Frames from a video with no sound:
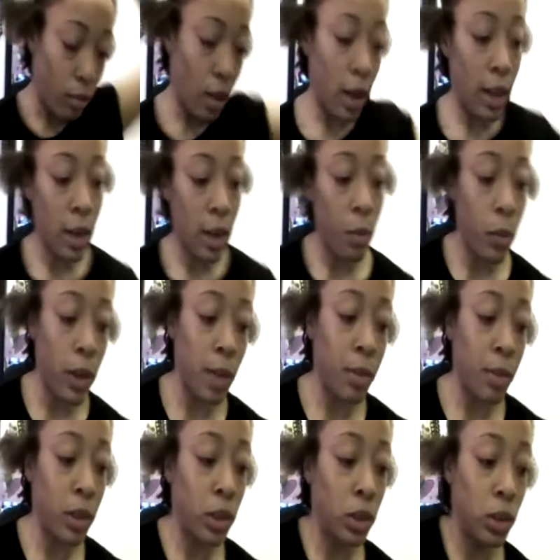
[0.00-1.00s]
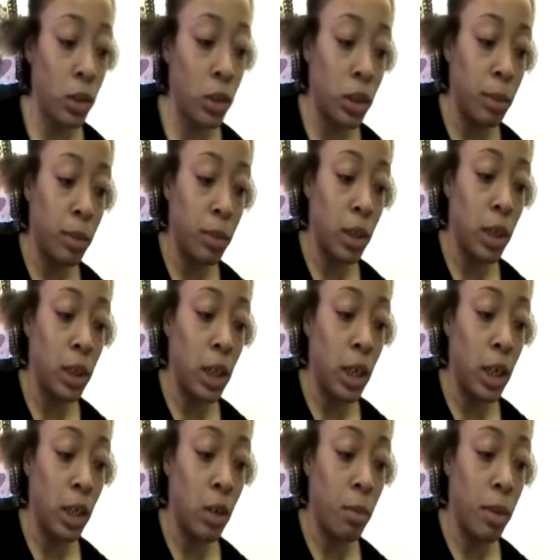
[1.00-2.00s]
And what I'm going to do is I'm going to
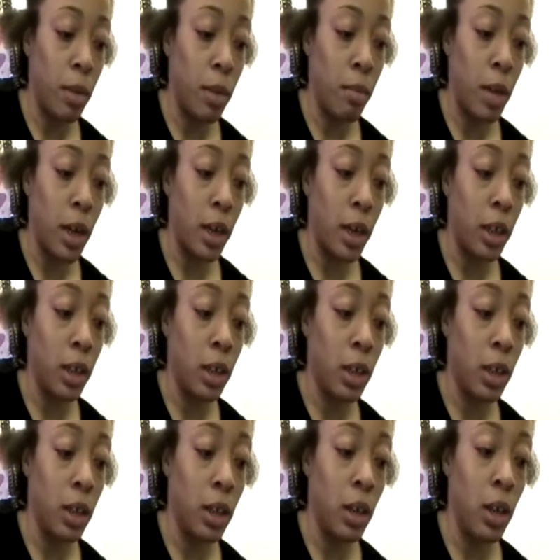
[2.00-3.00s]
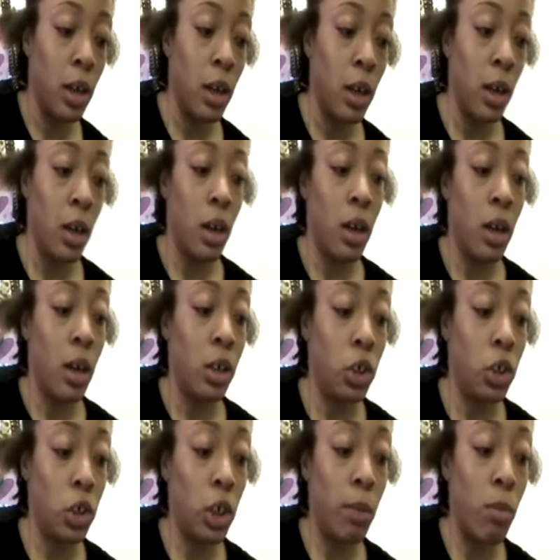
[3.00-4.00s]
take a little bit of my
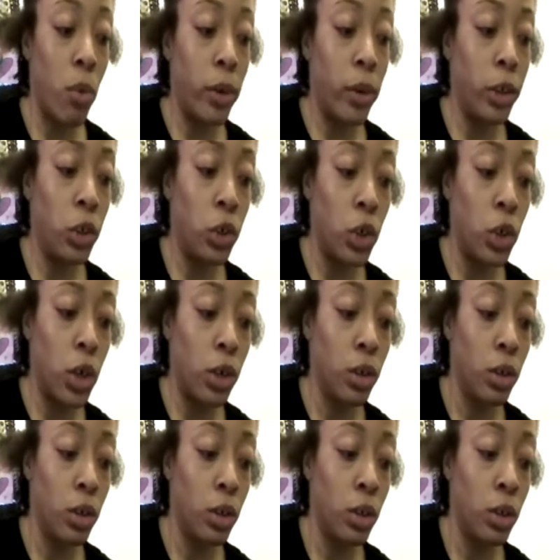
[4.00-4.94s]
She Moisture.